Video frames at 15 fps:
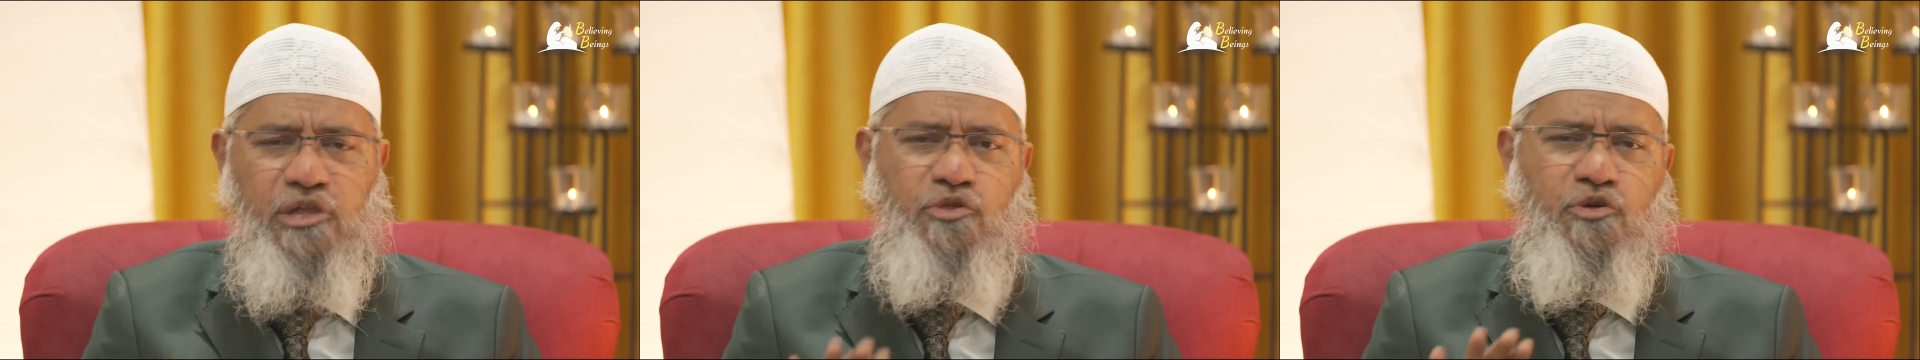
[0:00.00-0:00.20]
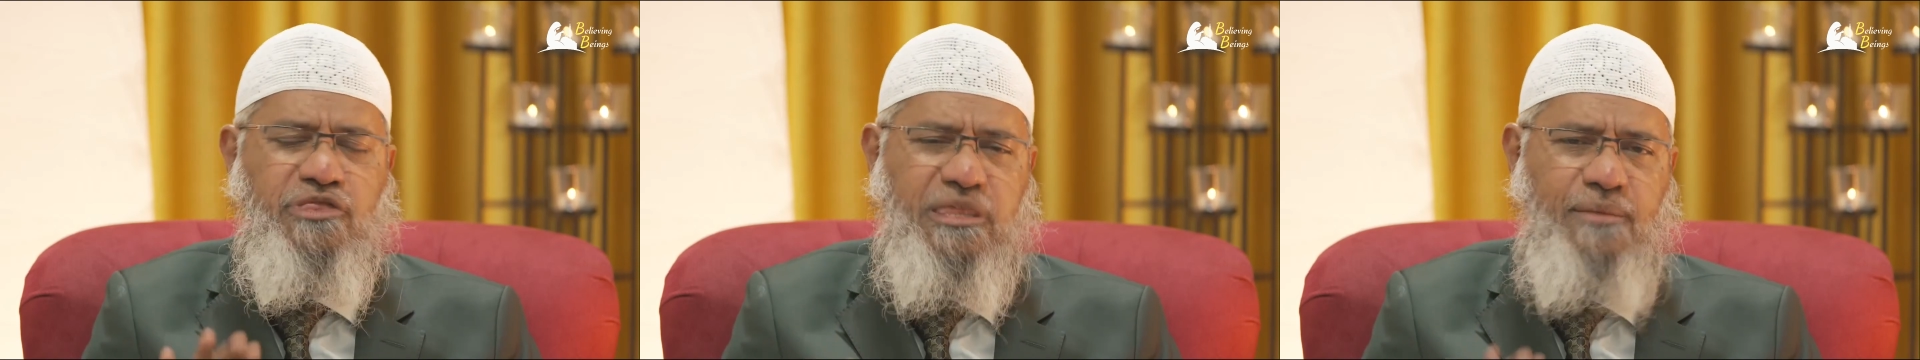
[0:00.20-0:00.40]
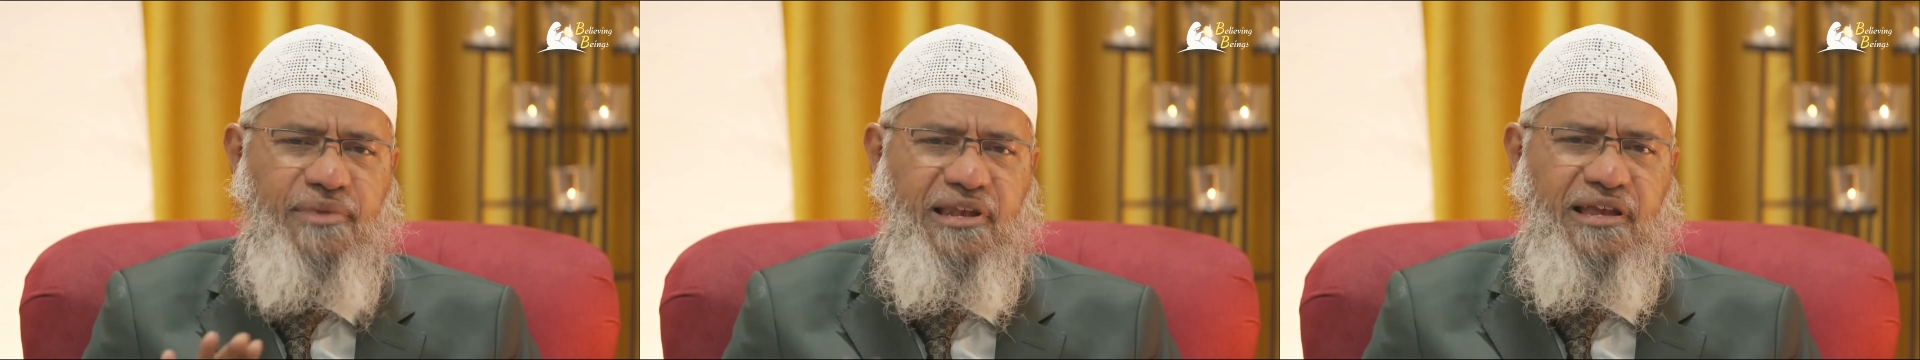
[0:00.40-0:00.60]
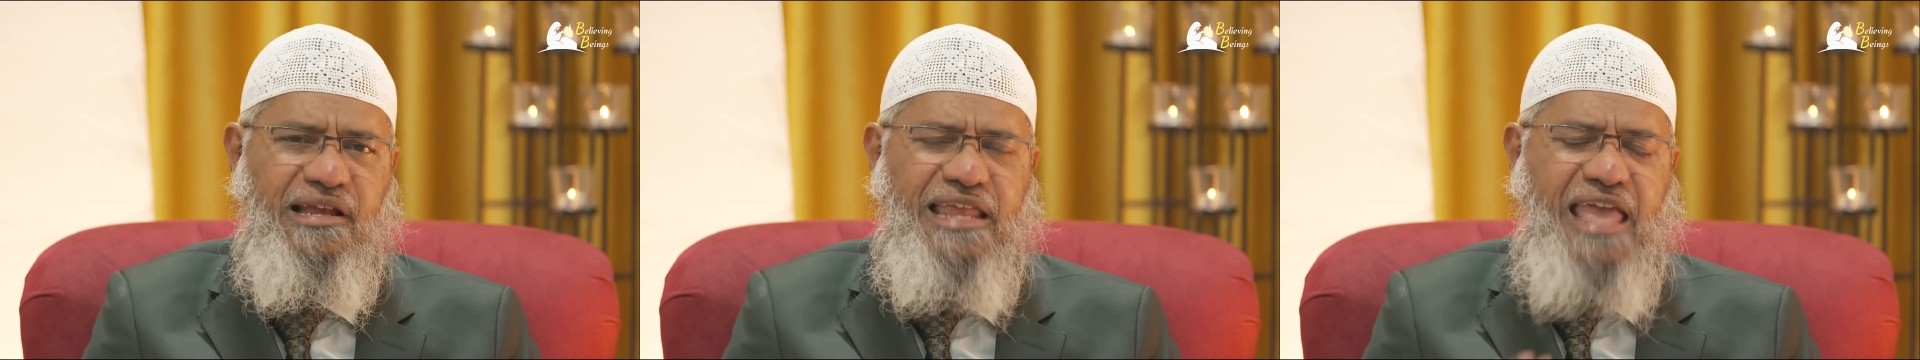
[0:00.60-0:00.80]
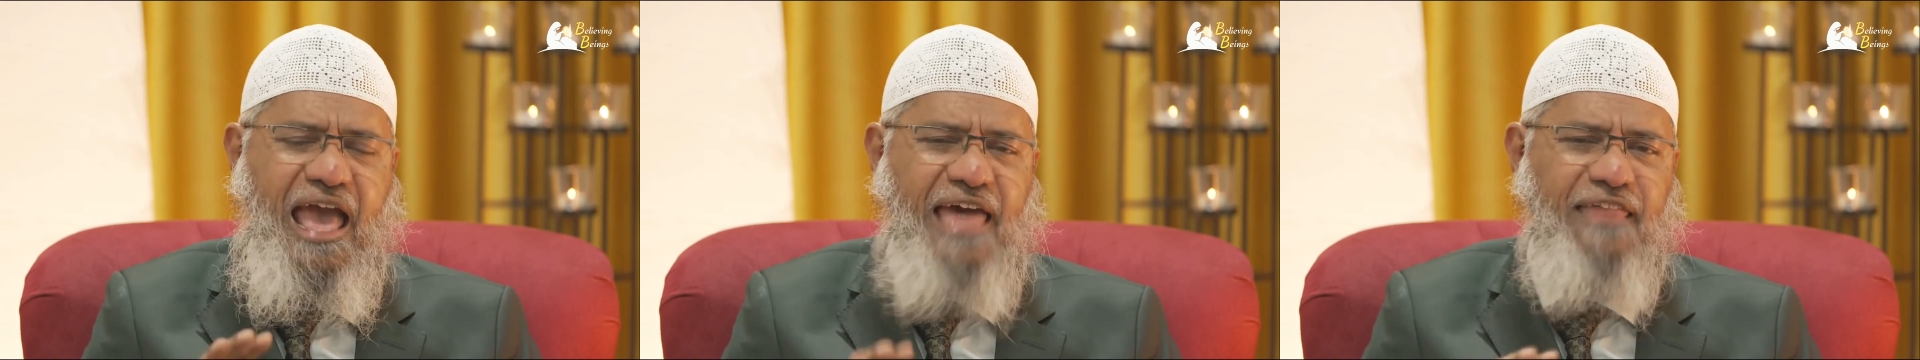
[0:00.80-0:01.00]
so
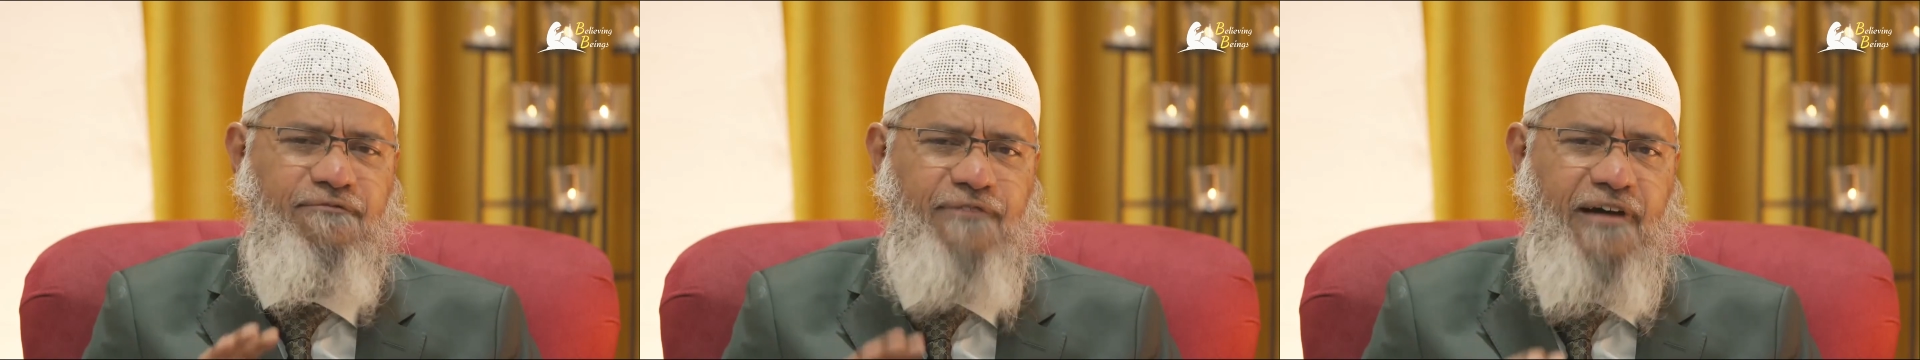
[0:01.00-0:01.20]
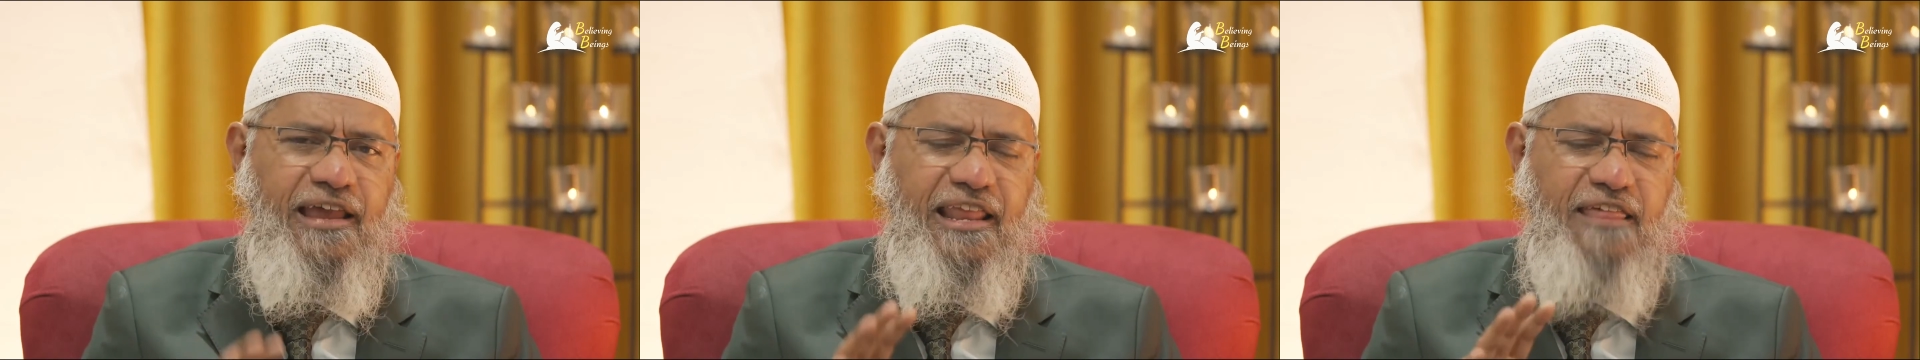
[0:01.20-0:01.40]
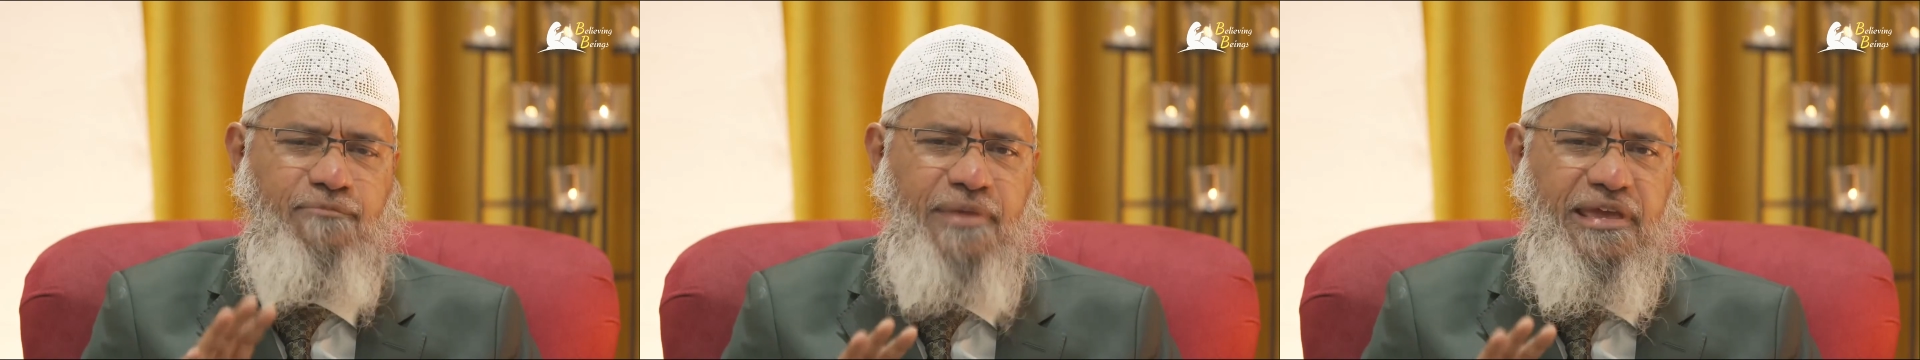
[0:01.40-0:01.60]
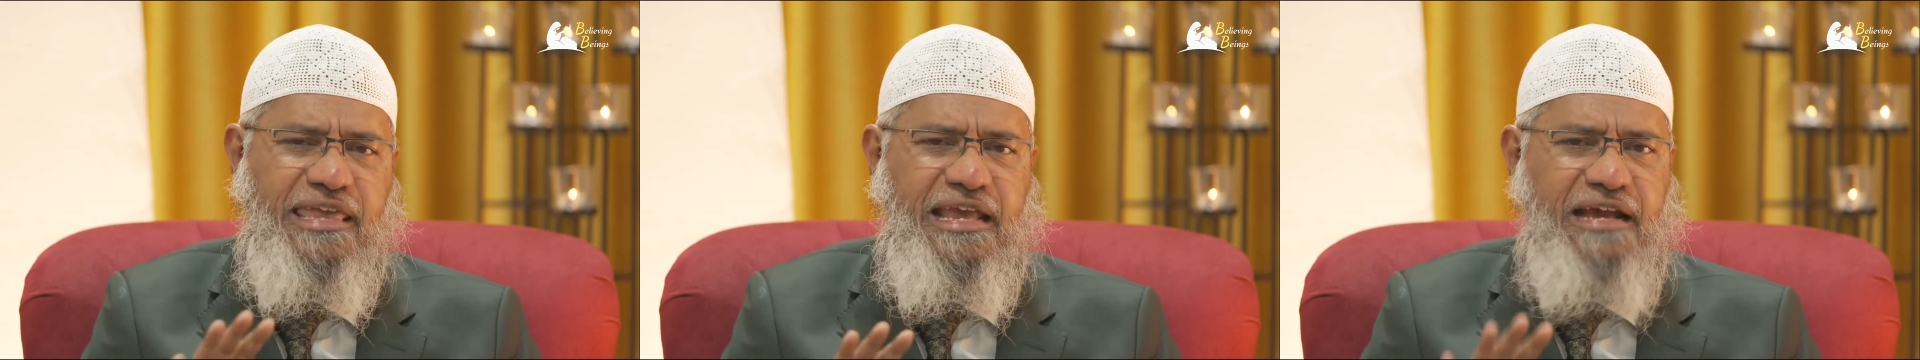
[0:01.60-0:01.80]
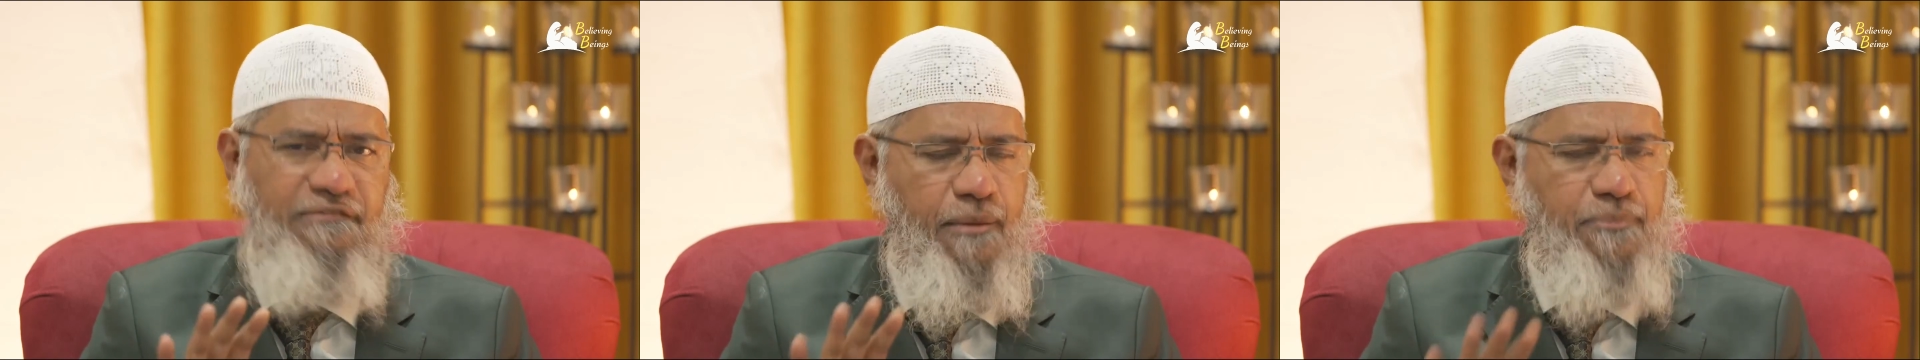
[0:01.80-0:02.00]
similarly as far as
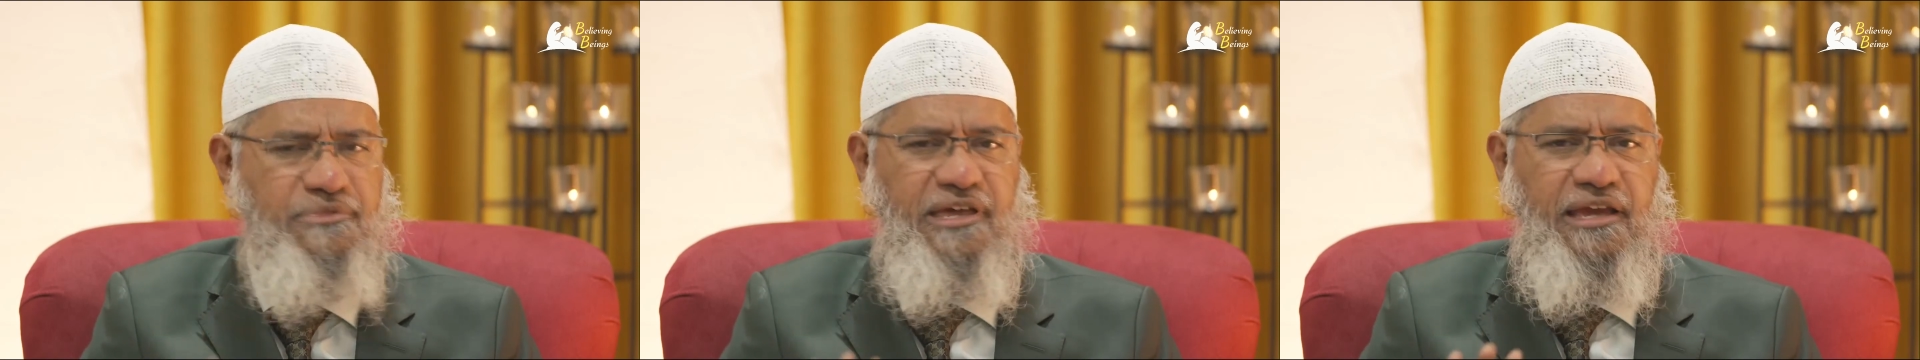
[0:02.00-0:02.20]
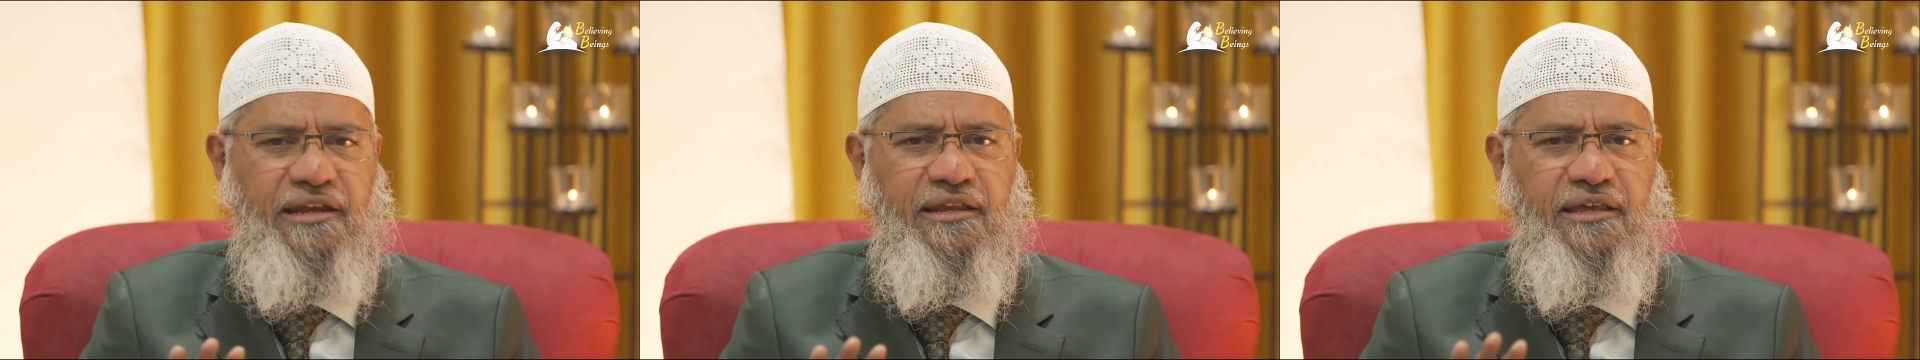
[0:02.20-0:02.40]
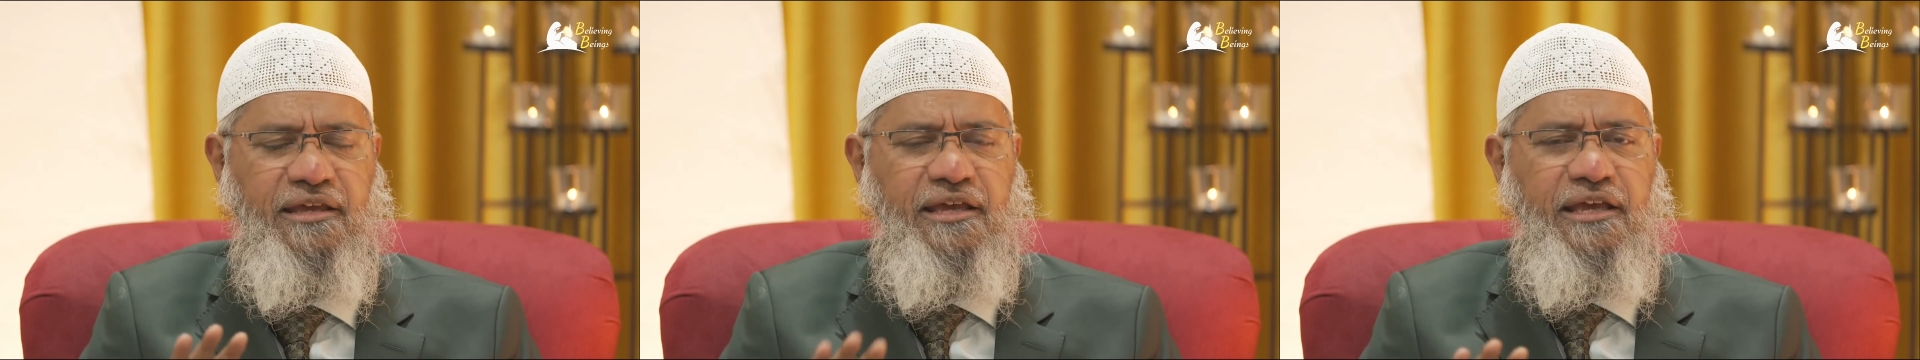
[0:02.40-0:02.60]
making a website